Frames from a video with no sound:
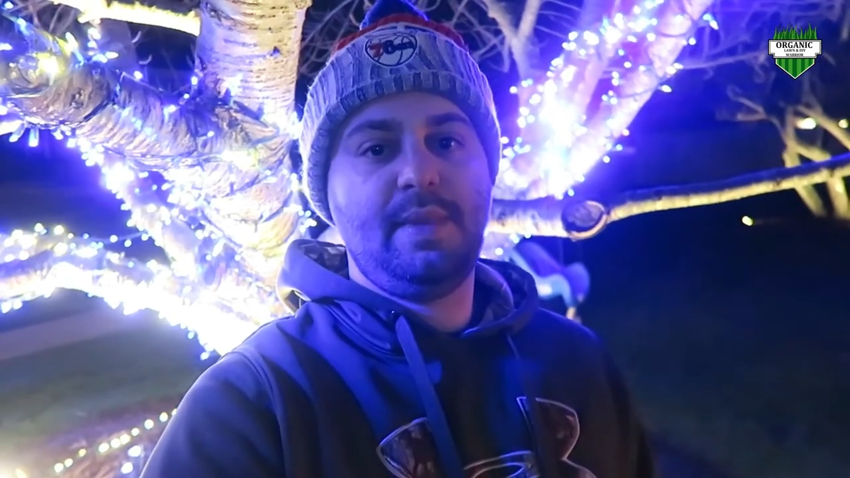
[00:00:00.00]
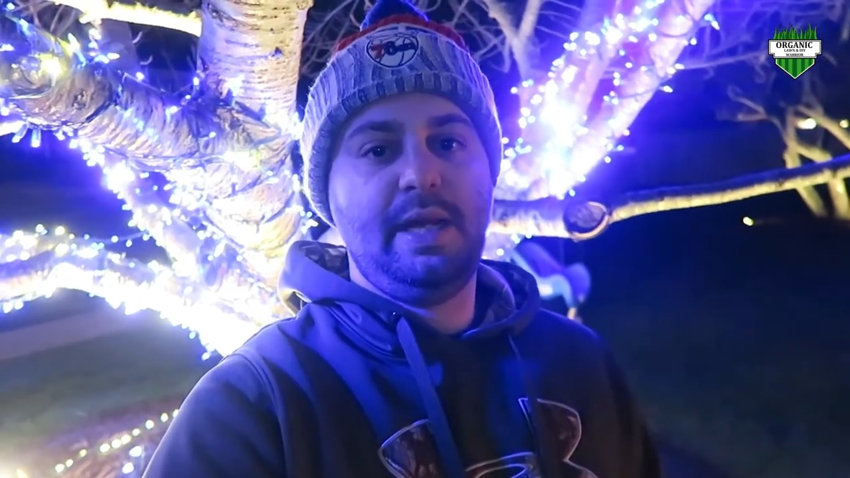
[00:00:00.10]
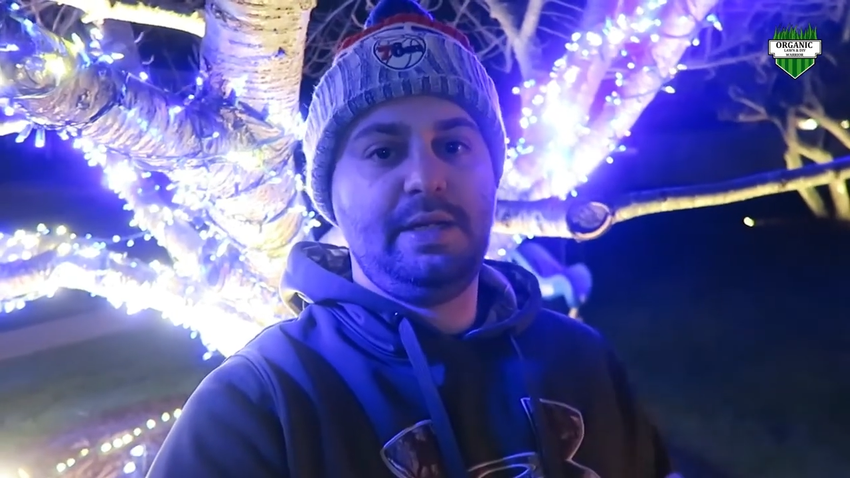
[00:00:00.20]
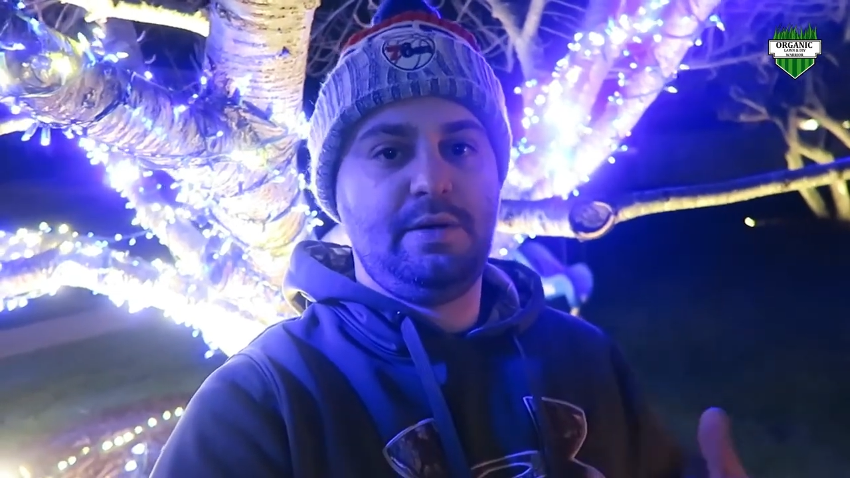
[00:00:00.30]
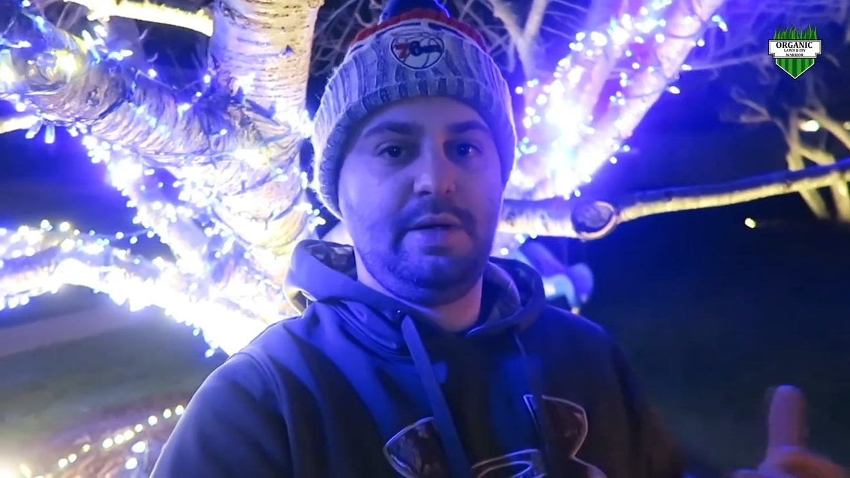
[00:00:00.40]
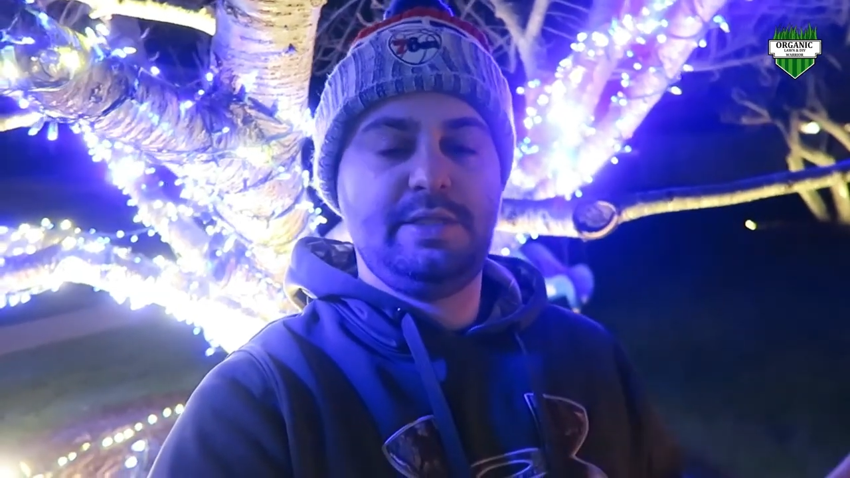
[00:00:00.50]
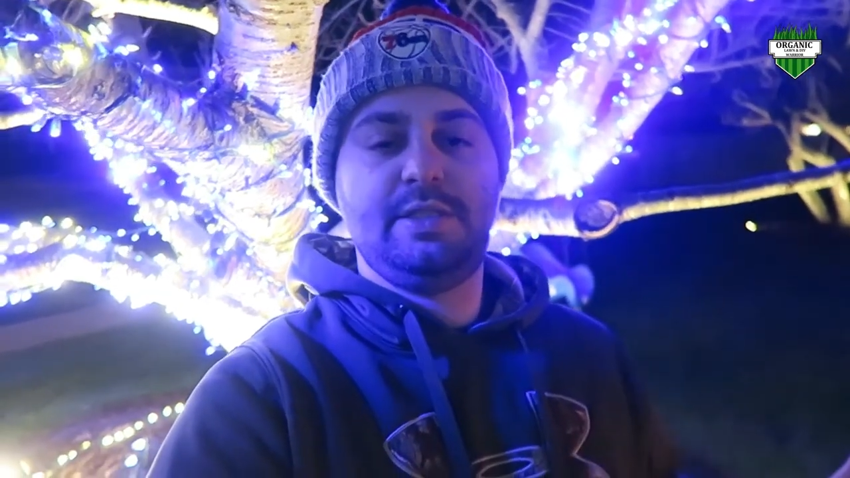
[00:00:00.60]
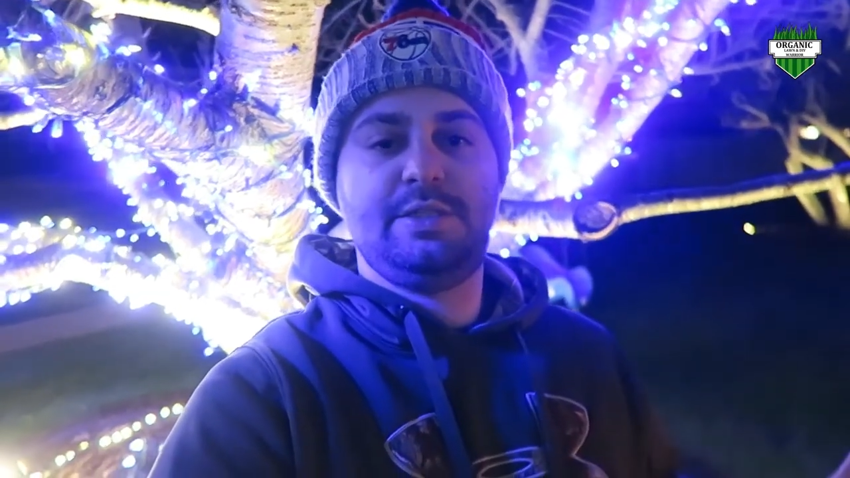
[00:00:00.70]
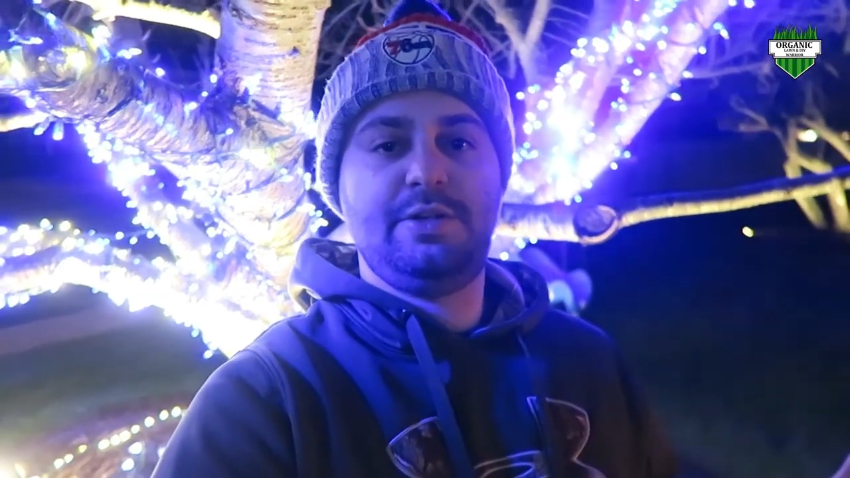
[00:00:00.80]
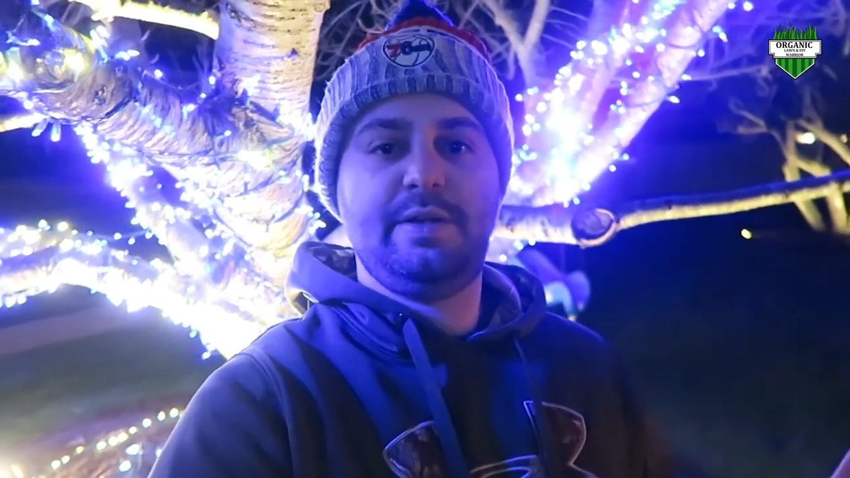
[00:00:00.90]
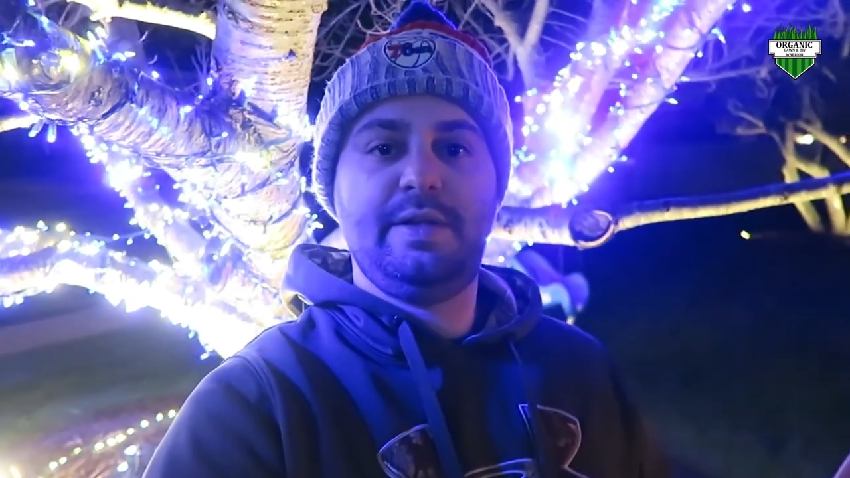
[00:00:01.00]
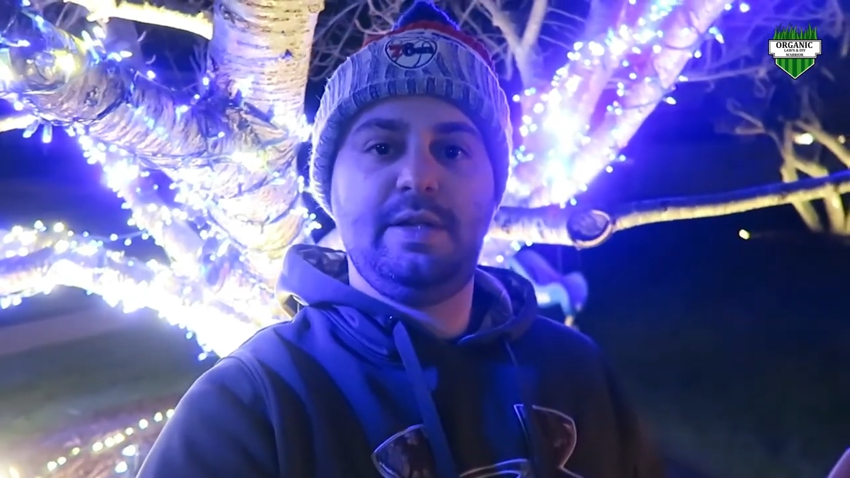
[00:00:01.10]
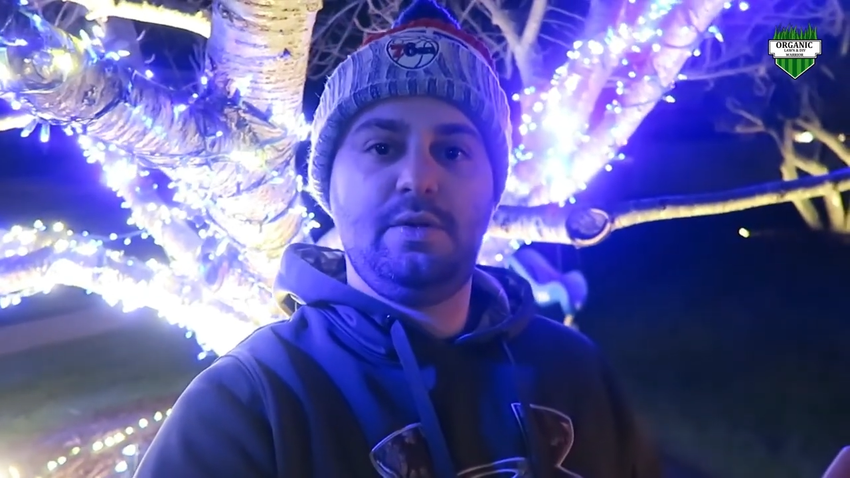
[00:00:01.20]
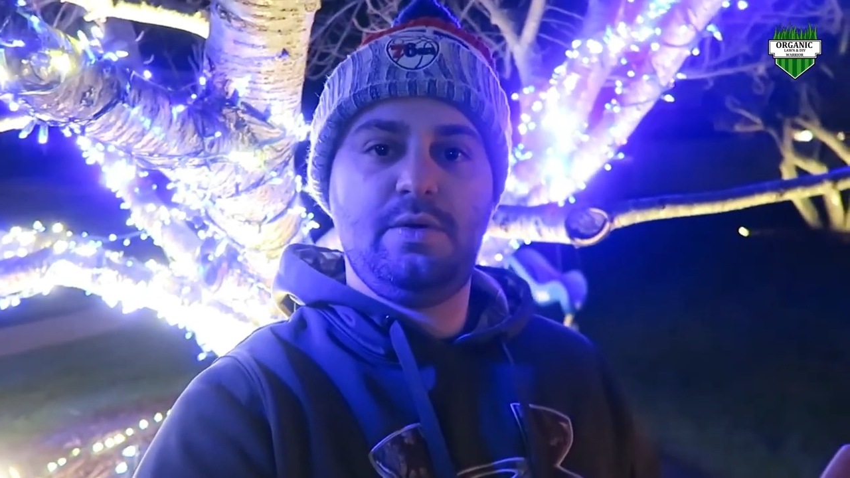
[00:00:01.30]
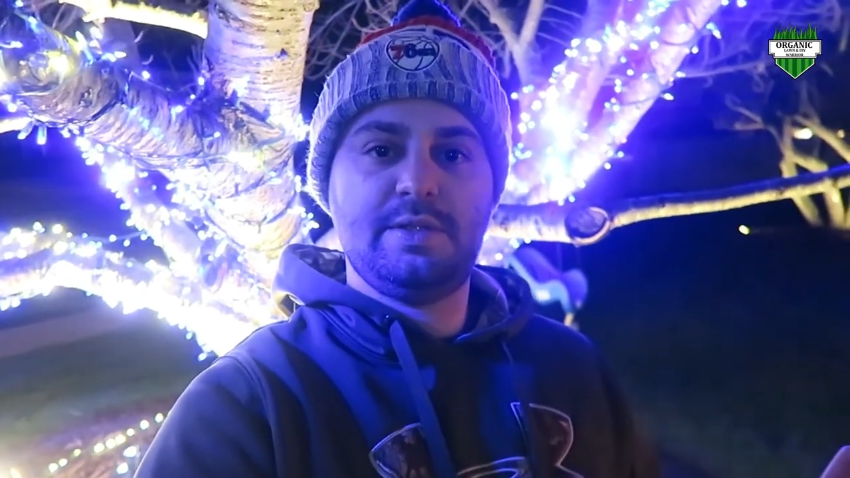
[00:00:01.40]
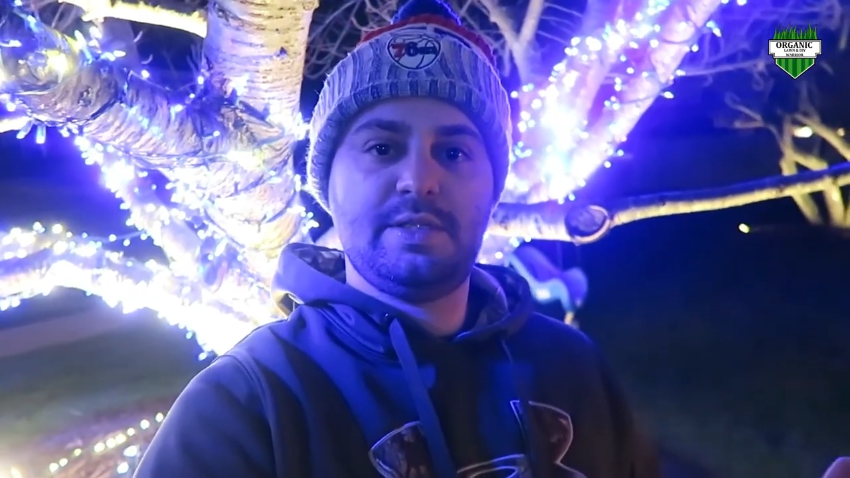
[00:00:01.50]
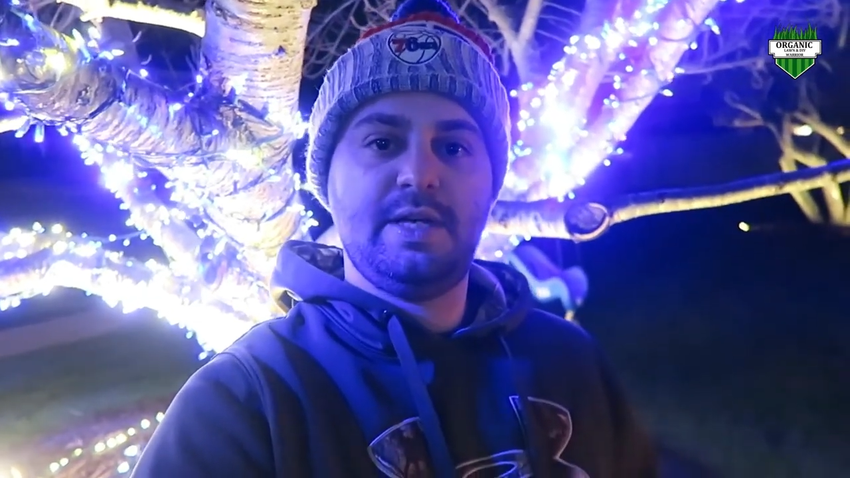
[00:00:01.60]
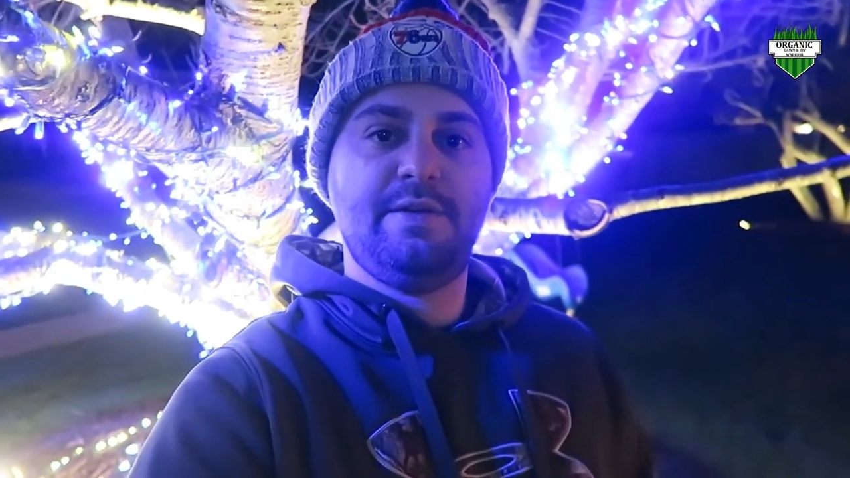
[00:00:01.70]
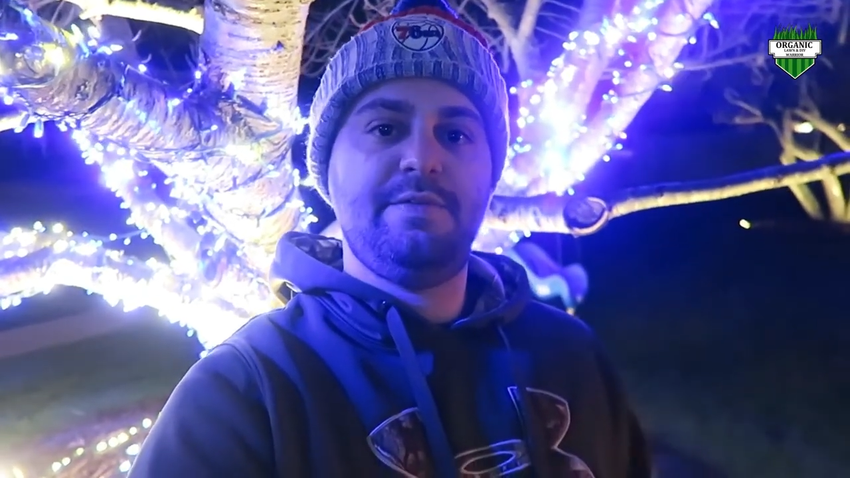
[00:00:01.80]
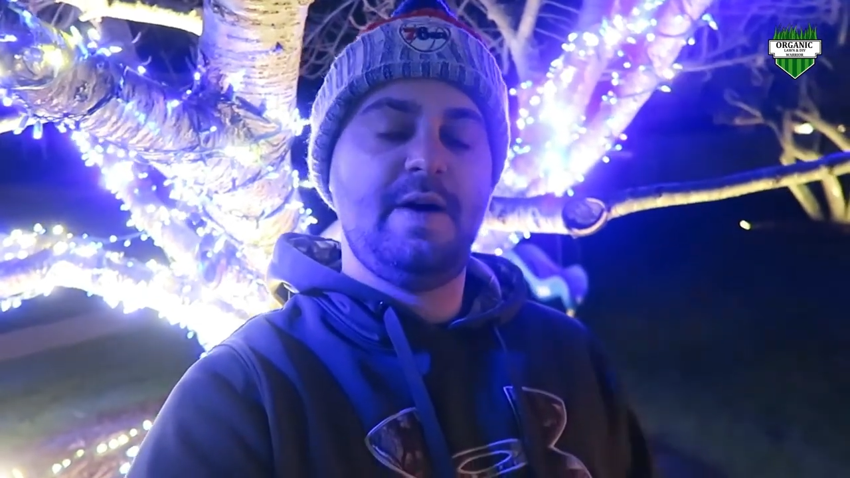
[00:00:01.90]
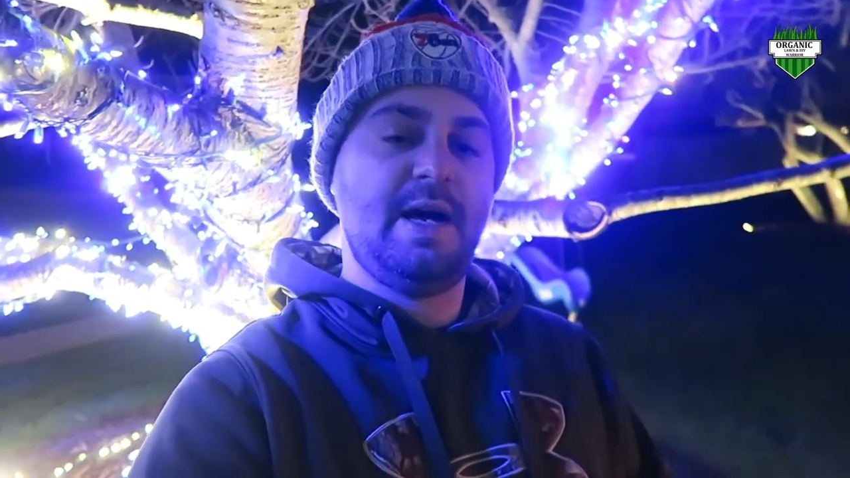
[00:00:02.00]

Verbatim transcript: and you're into strictly the lawn stuff,